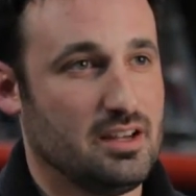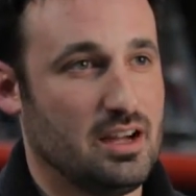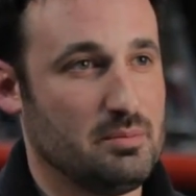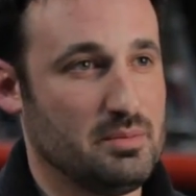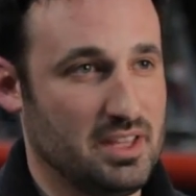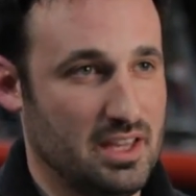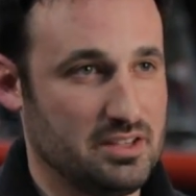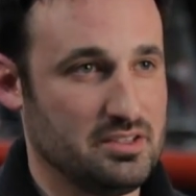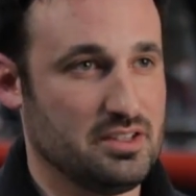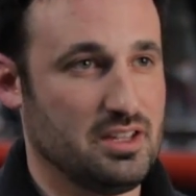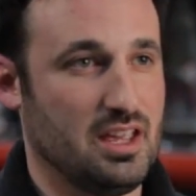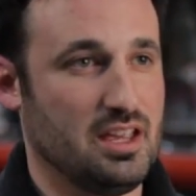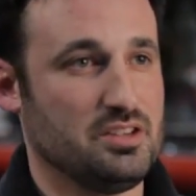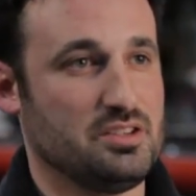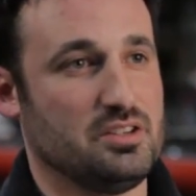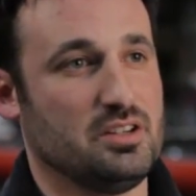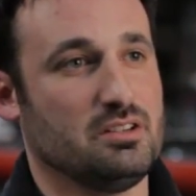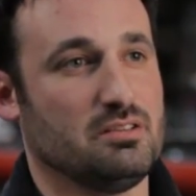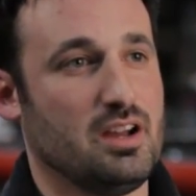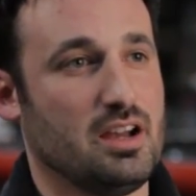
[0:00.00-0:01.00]
I'm the
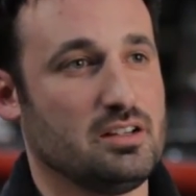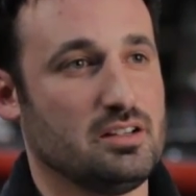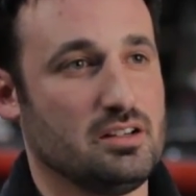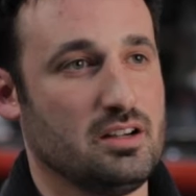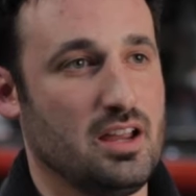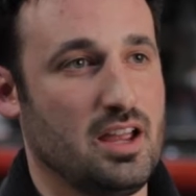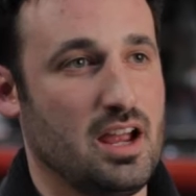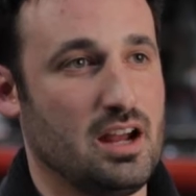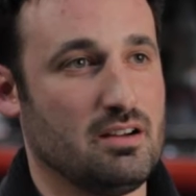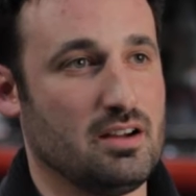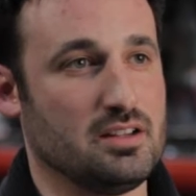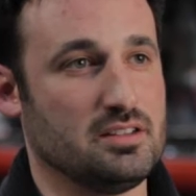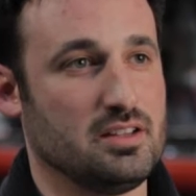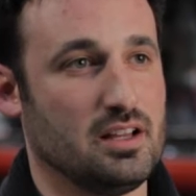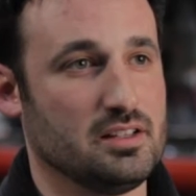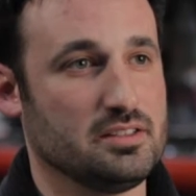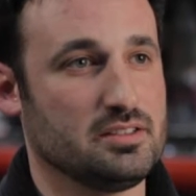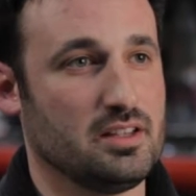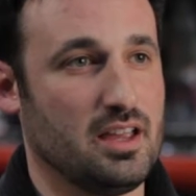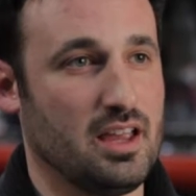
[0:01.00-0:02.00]
Education Director here at
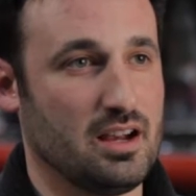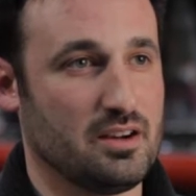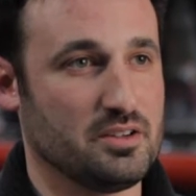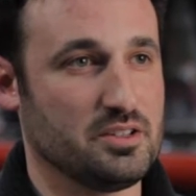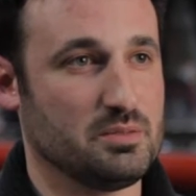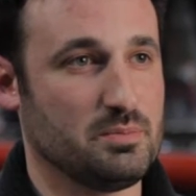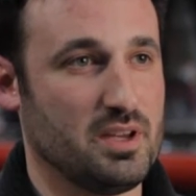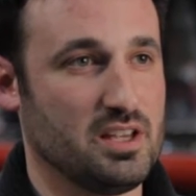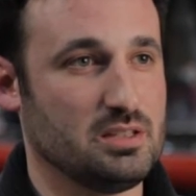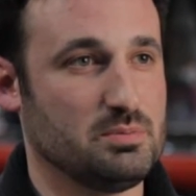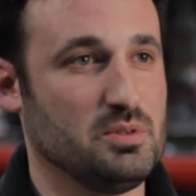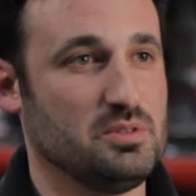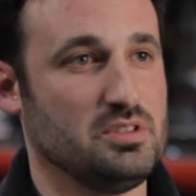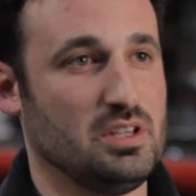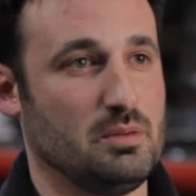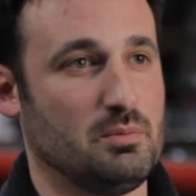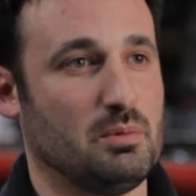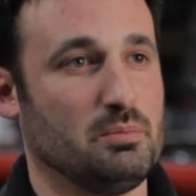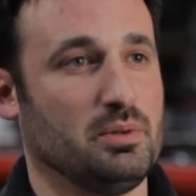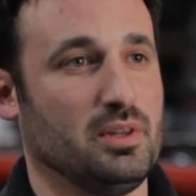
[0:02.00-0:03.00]
Tulsa Air and Space
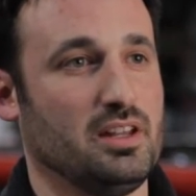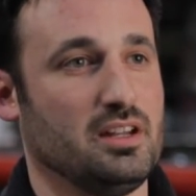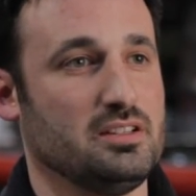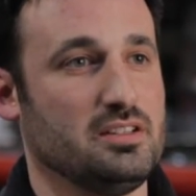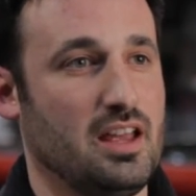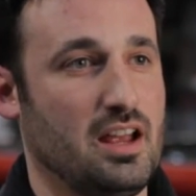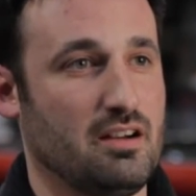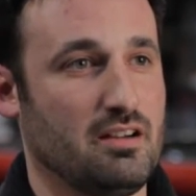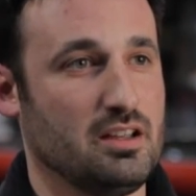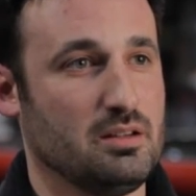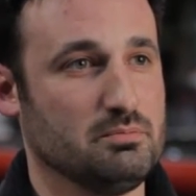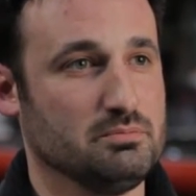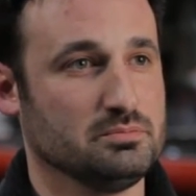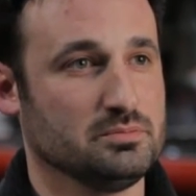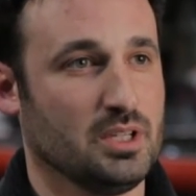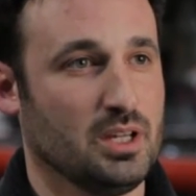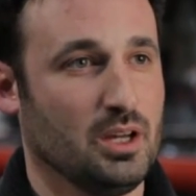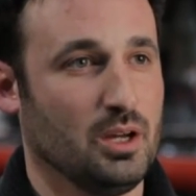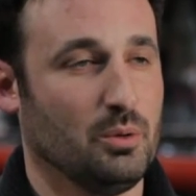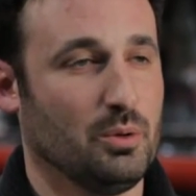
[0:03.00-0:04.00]
Museum and Planetarium.
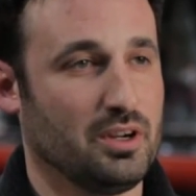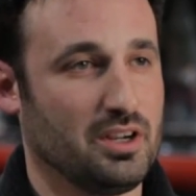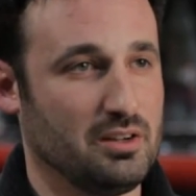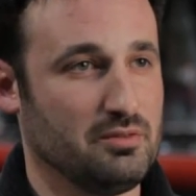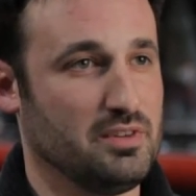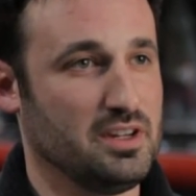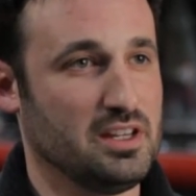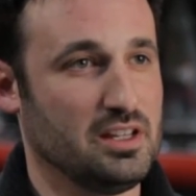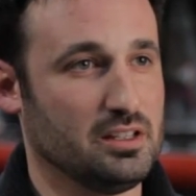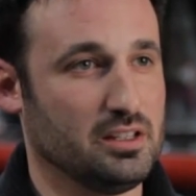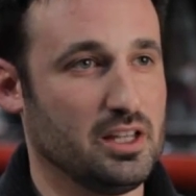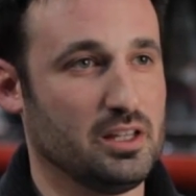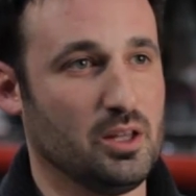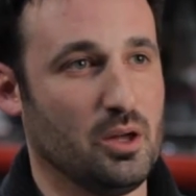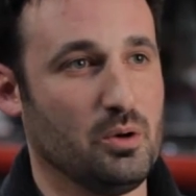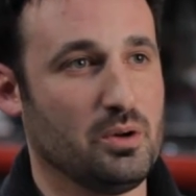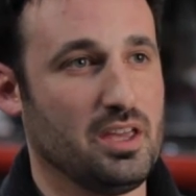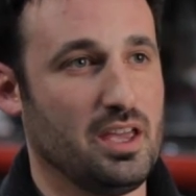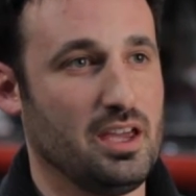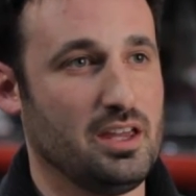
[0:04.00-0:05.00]
We're conveniently
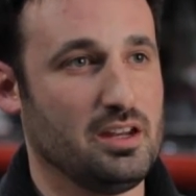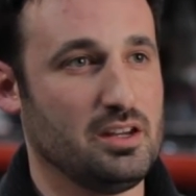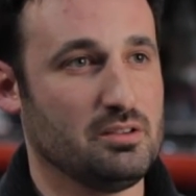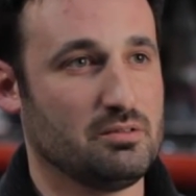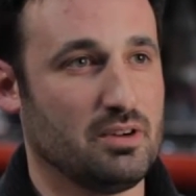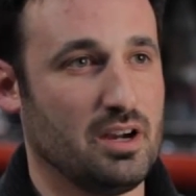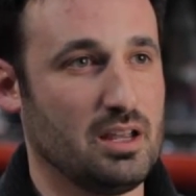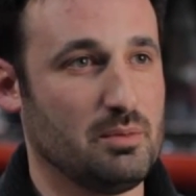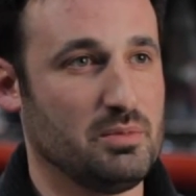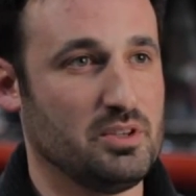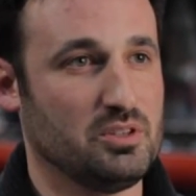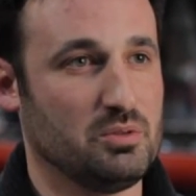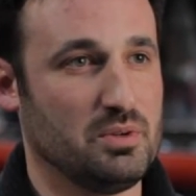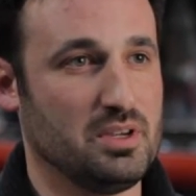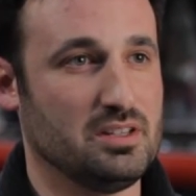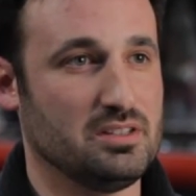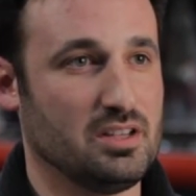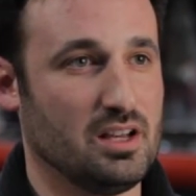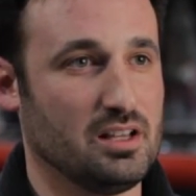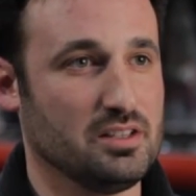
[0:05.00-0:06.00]
located right
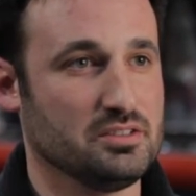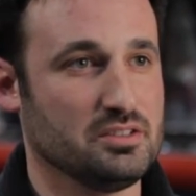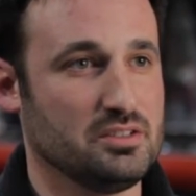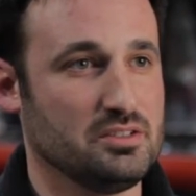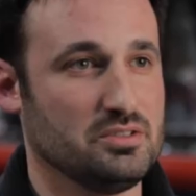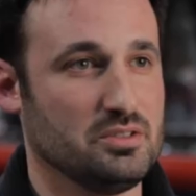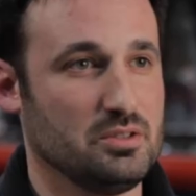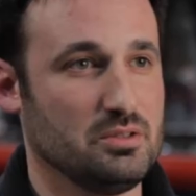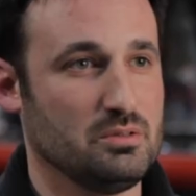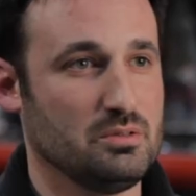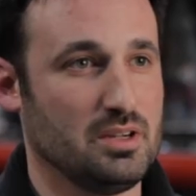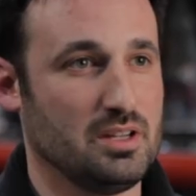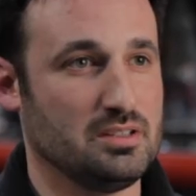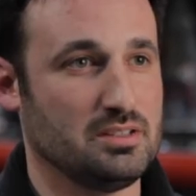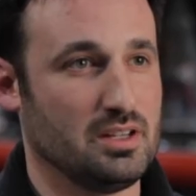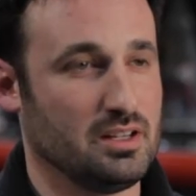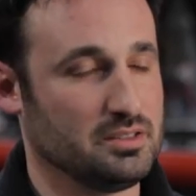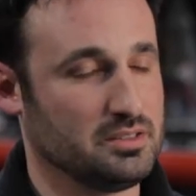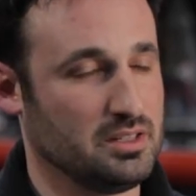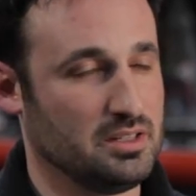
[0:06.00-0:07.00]
between Tulsa Zoo and
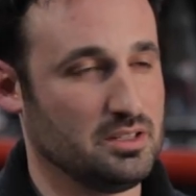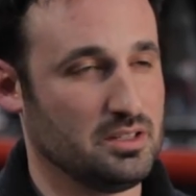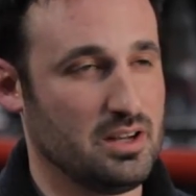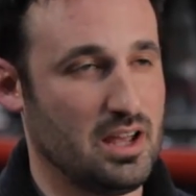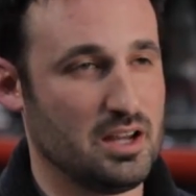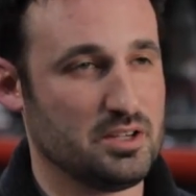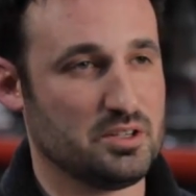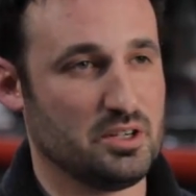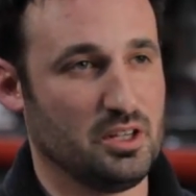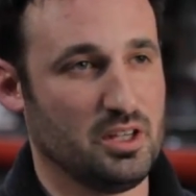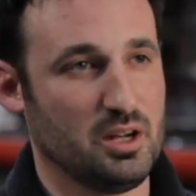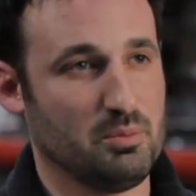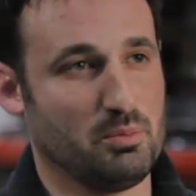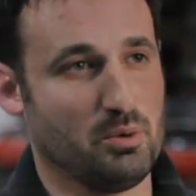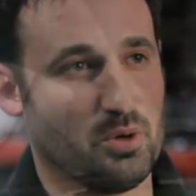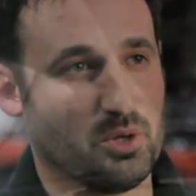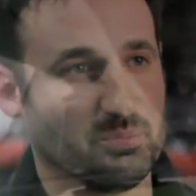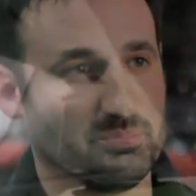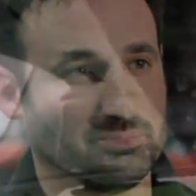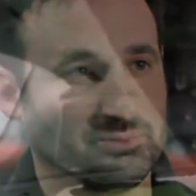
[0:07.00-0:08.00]
Tulsa International
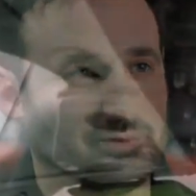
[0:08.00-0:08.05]
Airport.